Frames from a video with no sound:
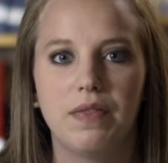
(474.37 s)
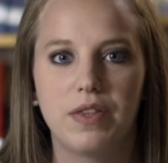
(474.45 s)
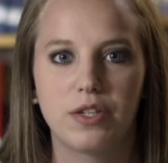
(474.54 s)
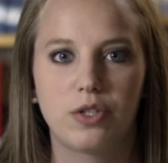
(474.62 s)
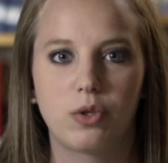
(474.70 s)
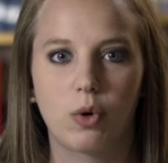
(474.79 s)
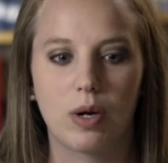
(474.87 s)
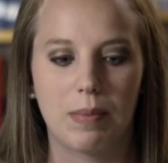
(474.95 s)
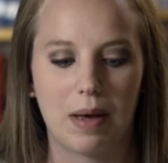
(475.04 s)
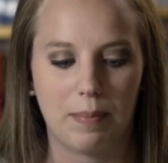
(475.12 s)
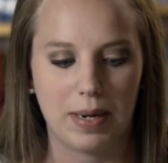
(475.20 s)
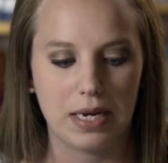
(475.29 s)
this story
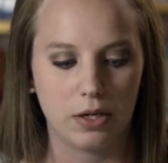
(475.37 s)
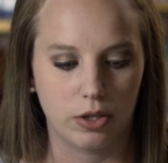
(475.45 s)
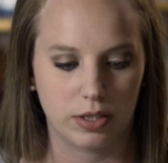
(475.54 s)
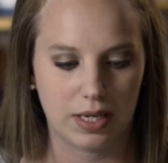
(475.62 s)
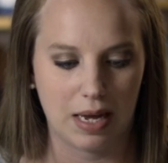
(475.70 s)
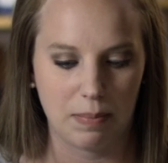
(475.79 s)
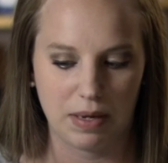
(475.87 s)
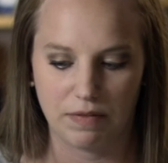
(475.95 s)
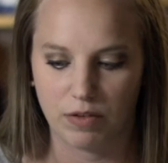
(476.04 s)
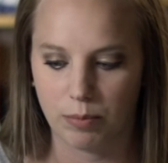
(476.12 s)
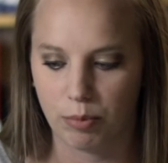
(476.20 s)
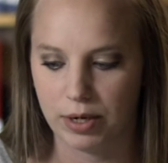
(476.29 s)
about Peter escaping
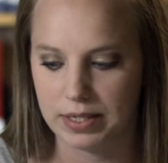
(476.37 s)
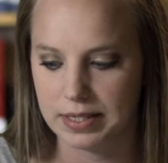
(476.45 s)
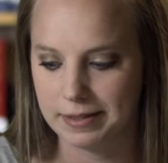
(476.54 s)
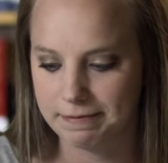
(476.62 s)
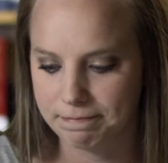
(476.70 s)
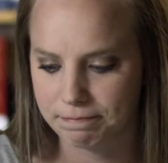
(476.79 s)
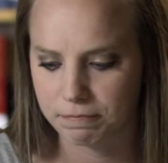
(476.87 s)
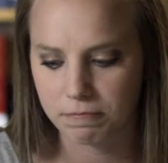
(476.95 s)
from prison.